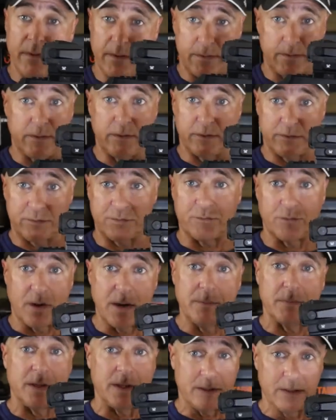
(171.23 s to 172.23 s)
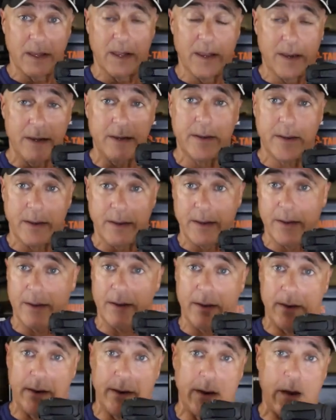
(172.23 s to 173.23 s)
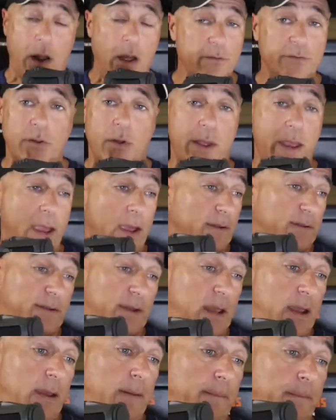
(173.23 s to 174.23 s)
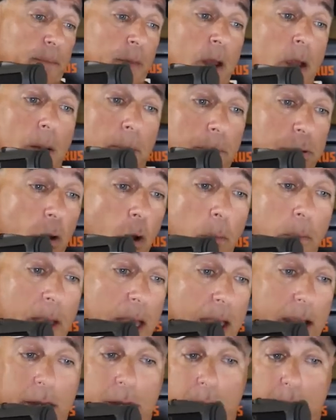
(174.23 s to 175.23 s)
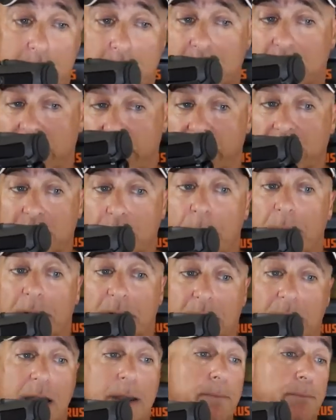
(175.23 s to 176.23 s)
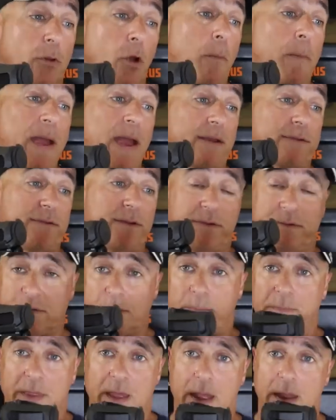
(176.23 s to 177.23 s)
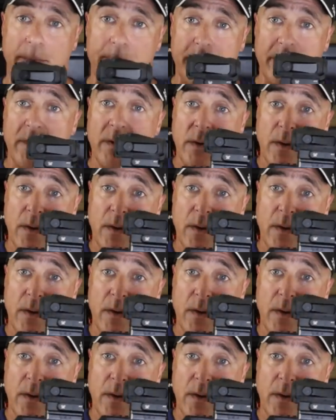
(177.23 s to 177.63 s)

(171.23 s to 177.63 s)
extremely light, and it also has a blowback system, a delayed blowback system that